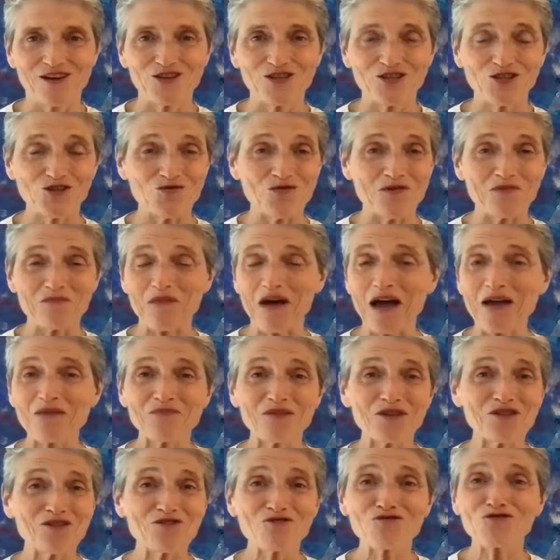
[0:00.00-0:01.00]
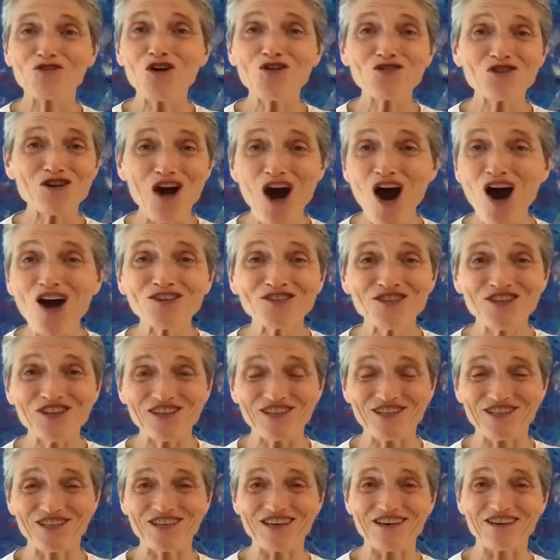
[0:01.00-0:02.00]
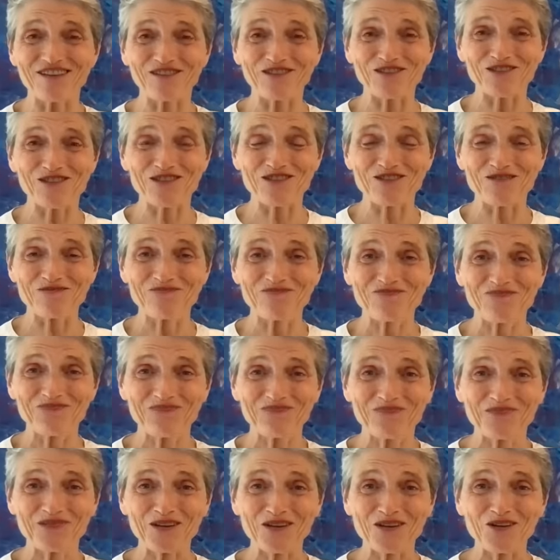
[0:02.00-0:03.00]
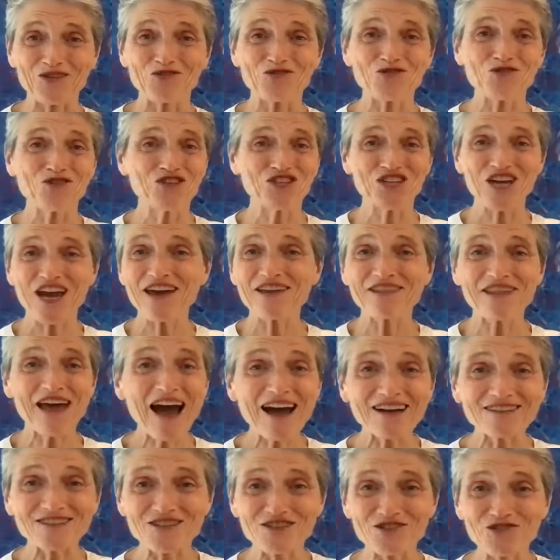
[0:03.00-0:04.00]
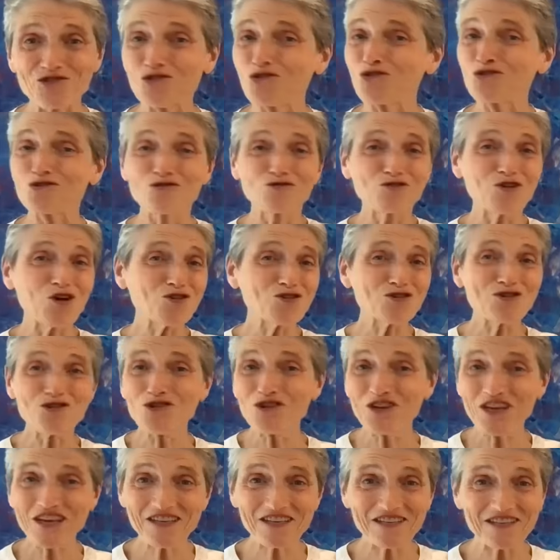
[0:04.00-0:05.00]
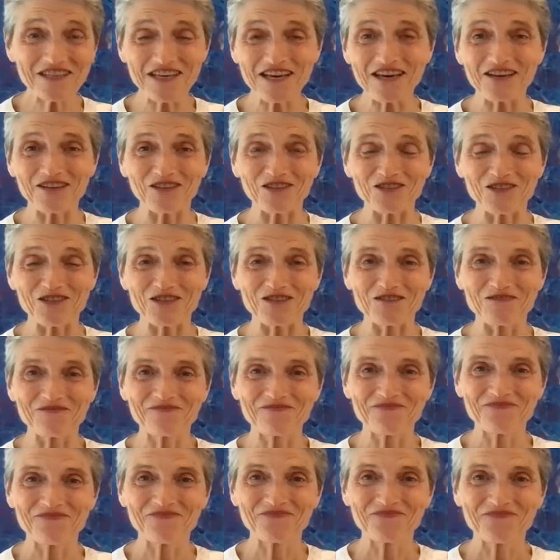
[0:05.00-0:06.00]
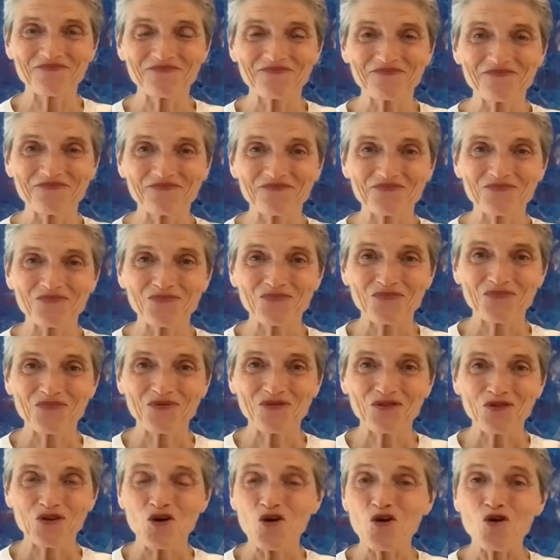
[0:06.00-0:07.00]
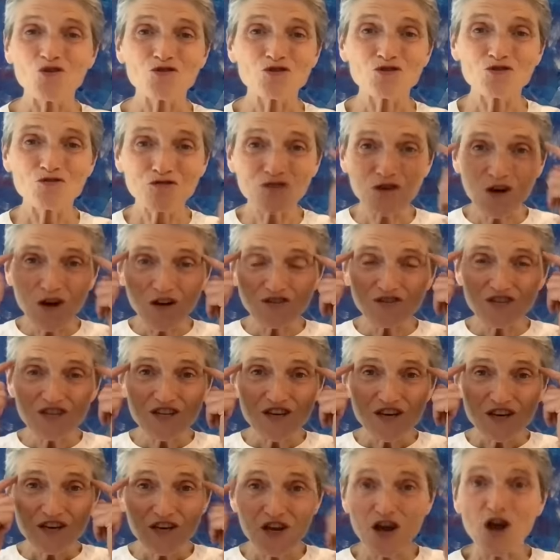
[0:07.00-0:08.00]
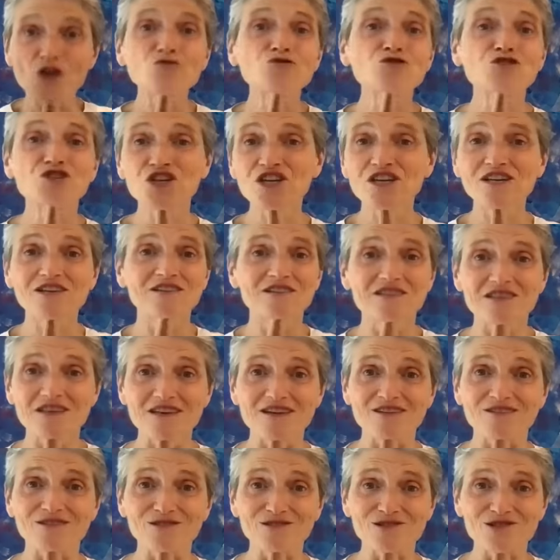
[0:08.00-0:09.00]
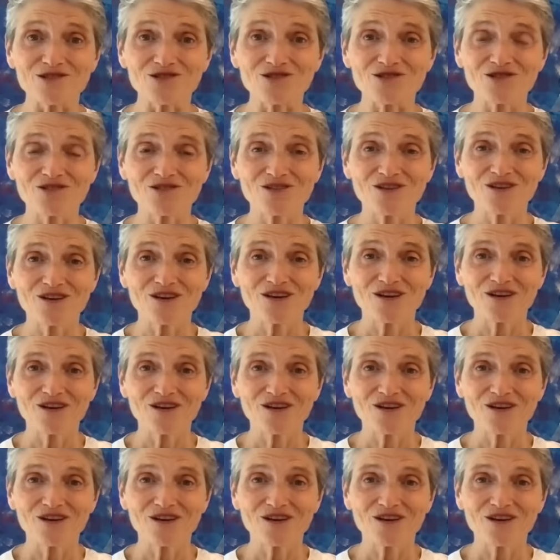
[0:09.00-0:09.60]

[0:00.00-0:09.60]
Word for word: So it might be that you've got gardening skills and you share that, or you've got cooking skills, or you've got coaching skills.